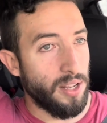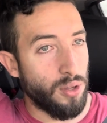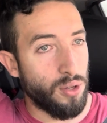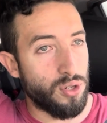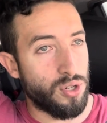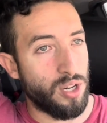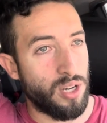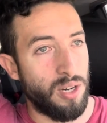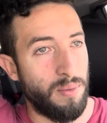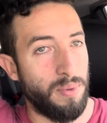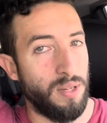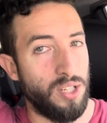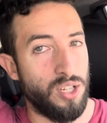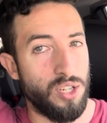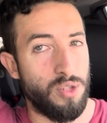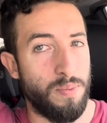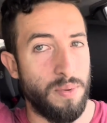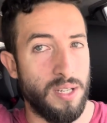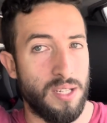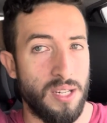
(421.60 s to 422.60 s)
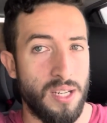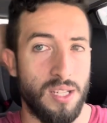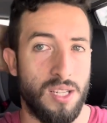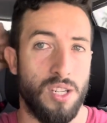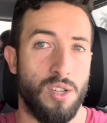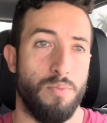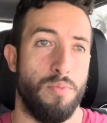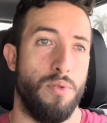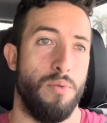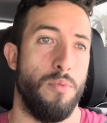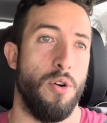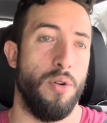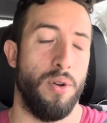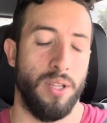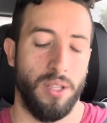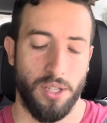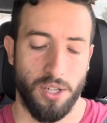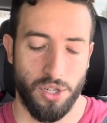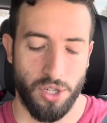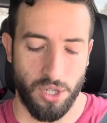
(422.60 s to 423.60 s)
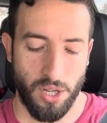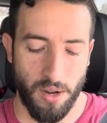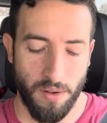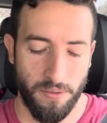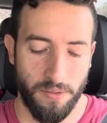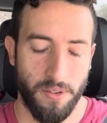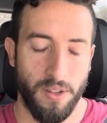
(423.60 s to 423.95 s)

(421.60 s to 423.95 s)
those are going to be just businesses promoting their stuff.